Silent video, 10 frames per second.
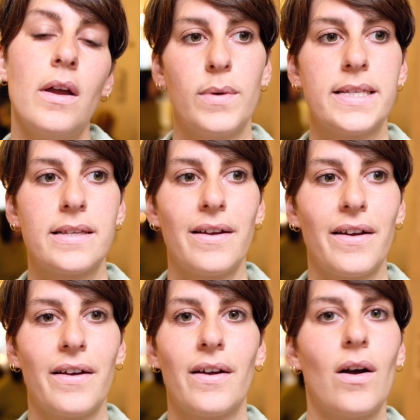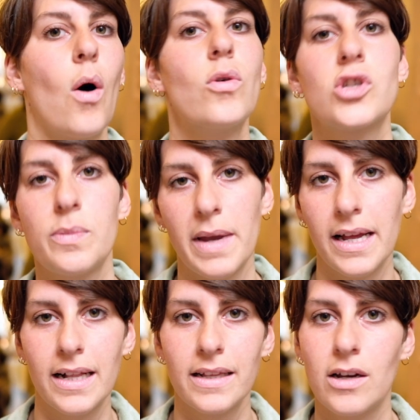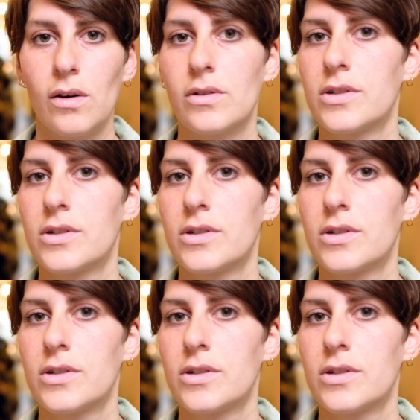with oat milk or